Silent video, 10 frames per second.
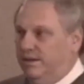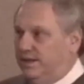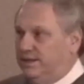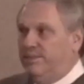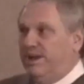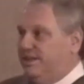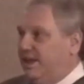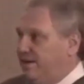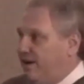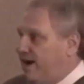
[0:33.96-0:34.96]
that somebody's
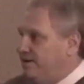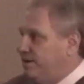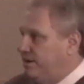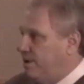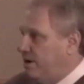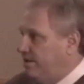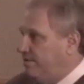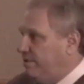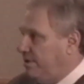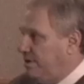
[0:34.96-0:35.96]
had their house on the
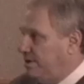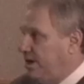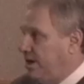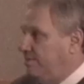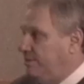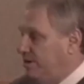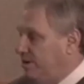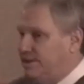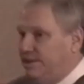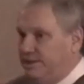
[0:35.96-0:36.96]
market for a long time, their
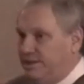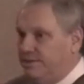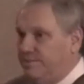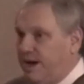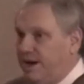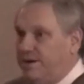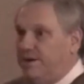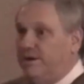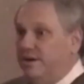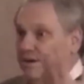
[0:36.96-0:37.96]
listing's
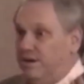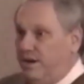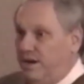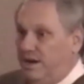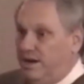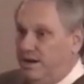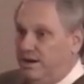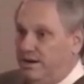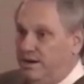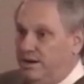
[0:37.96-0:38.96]
expired,
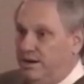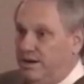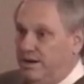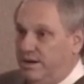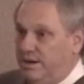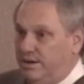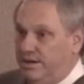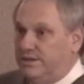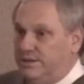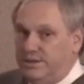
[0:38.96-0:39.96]
and
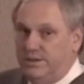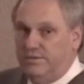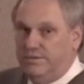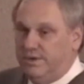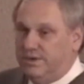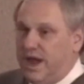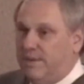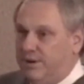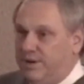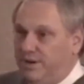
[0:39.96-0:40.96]
there's an
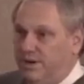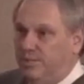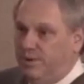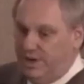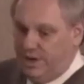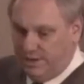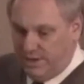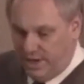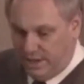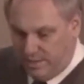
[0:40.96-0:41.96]
opportunity to go put a deal
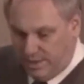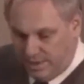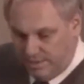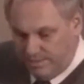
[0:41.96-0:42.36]
together with them.